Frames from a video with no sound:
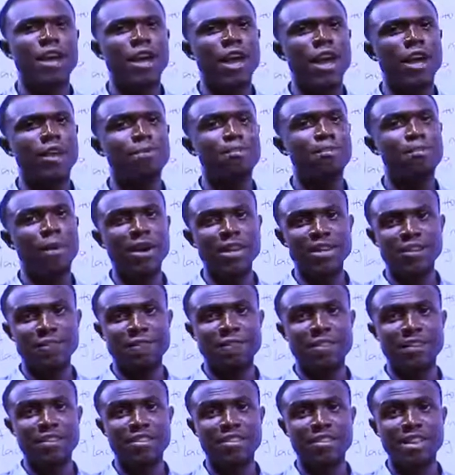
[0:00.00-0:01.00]
And
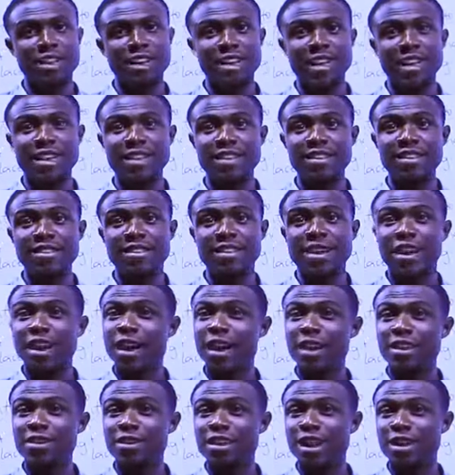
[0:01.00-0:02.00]
Boniface is
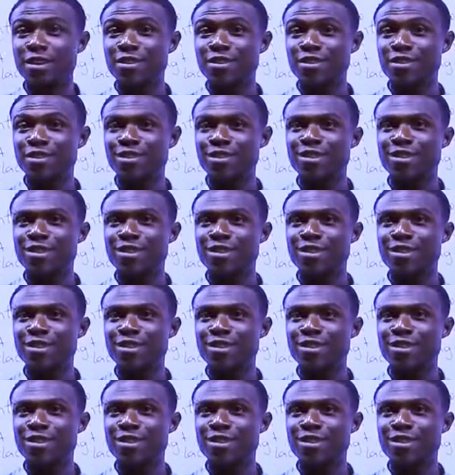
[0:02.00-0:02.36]
a noun.